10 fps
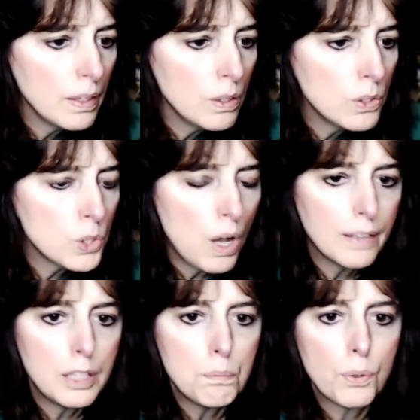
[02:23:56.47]

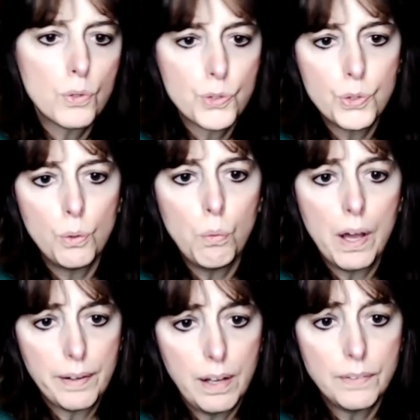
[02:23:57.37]
Talking personal
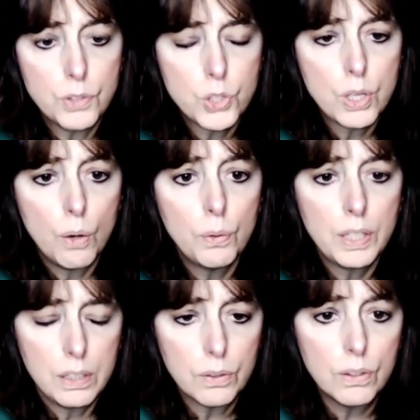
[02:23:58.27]
what on the show
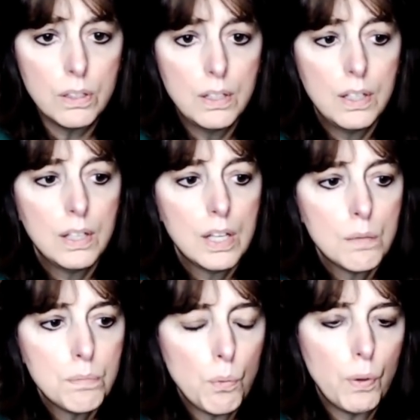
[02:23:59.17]
here?
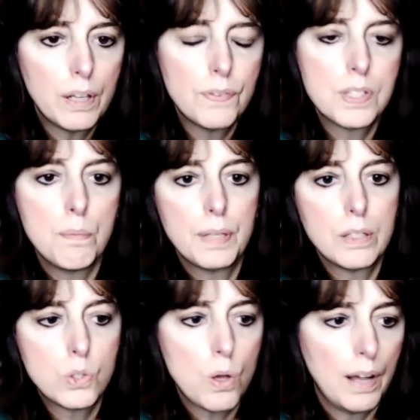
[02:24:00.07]
But what if
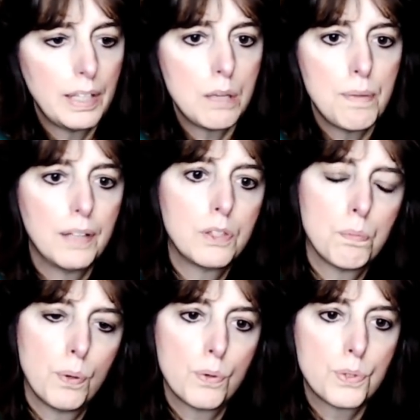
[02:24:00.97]
somebody's talking about their
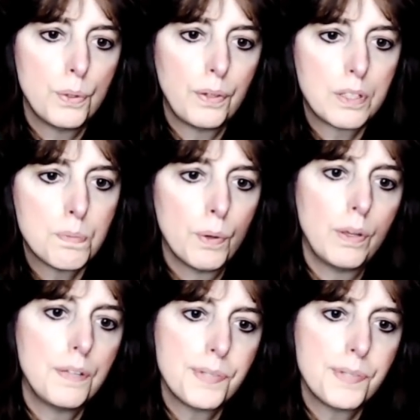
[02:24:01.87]
personal experience,